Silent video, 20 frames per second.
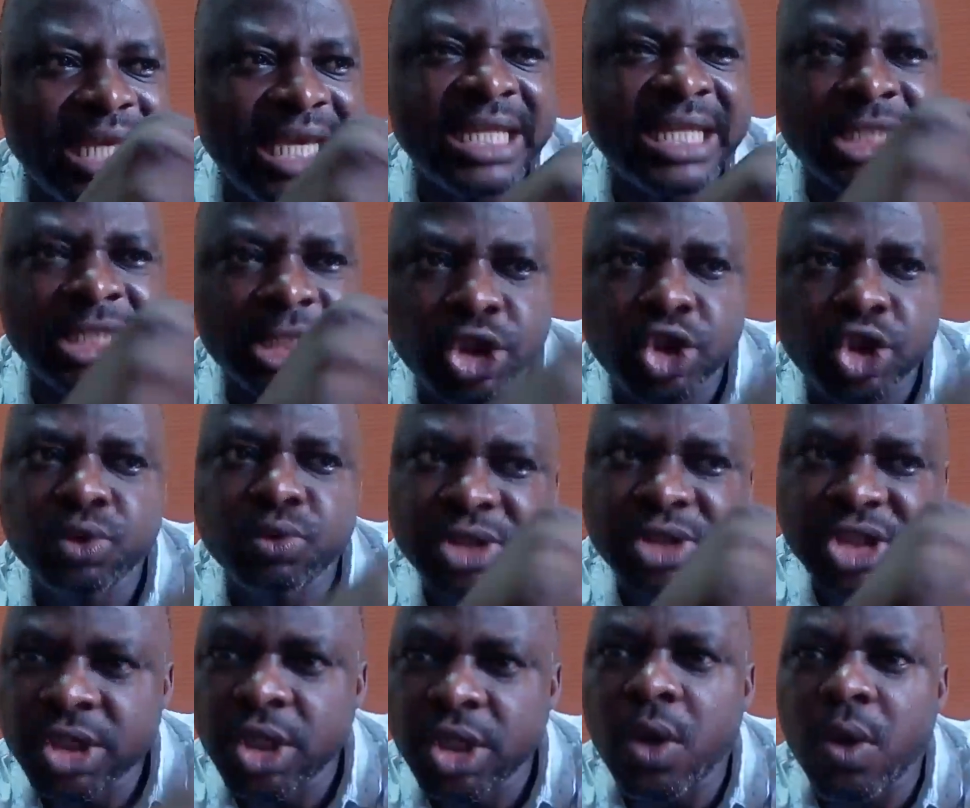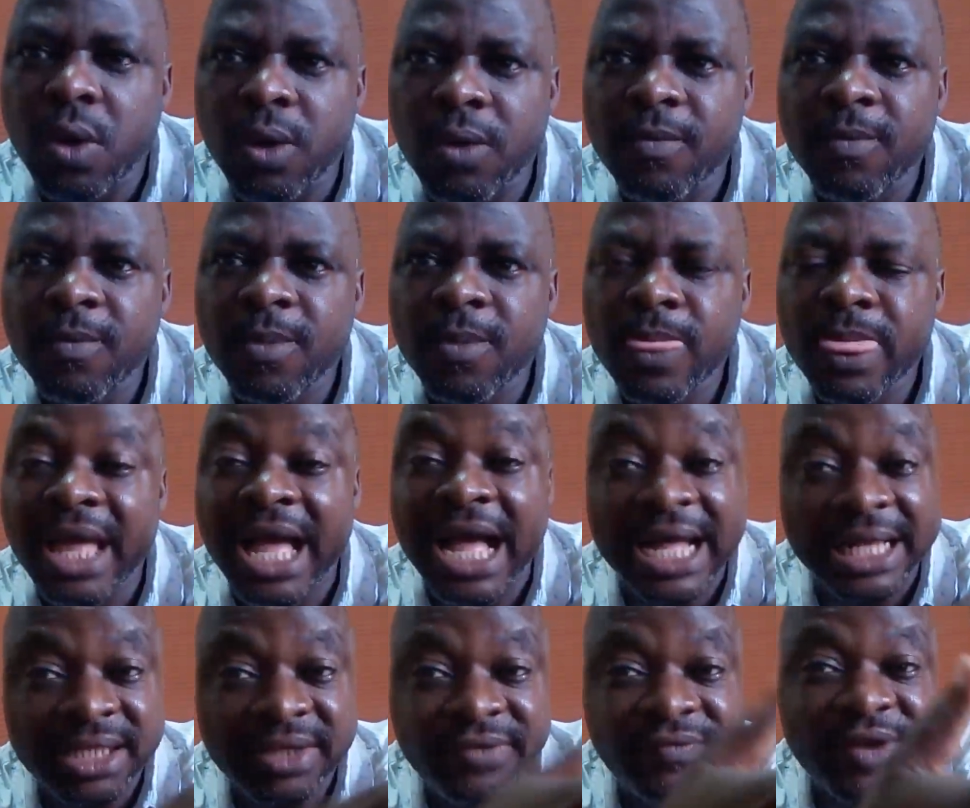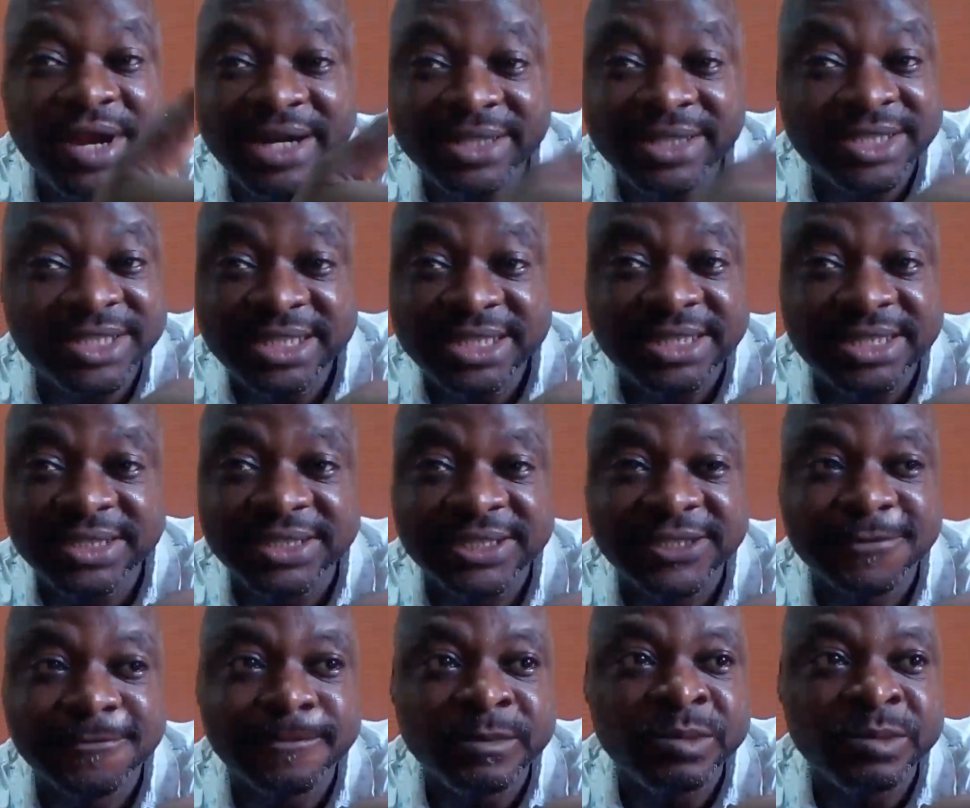in the Jewish law and the Pharisees.